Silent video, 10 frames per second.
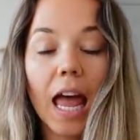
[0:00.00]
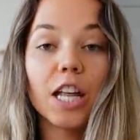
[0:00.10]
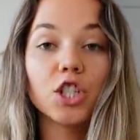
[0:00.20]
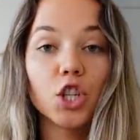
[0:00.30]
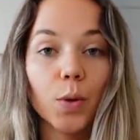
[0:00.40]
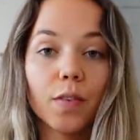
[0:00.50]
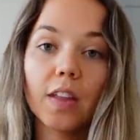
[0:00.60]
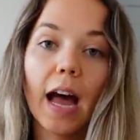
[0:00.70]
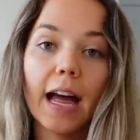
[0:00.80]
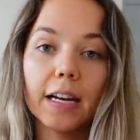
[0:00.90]
and two of
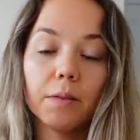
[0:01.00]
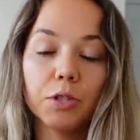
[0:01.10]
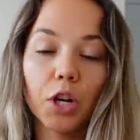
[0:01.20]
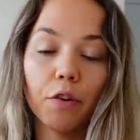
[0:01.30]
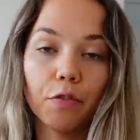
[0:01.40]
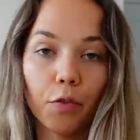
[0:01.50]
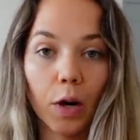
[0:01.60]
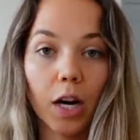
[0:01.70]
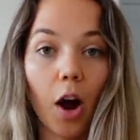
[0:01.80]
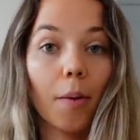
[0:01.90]
the items are
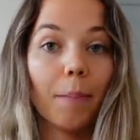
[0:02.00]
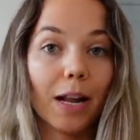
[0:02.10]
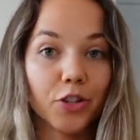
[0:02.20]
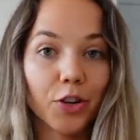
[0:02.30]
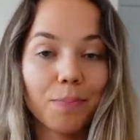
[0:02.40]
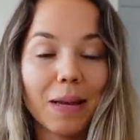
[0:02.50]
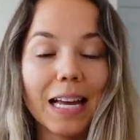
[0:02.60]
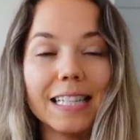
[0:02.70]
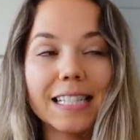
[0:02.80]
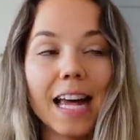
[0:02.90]
for our bedroom
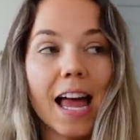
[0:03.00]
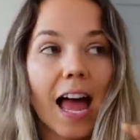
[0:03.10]
because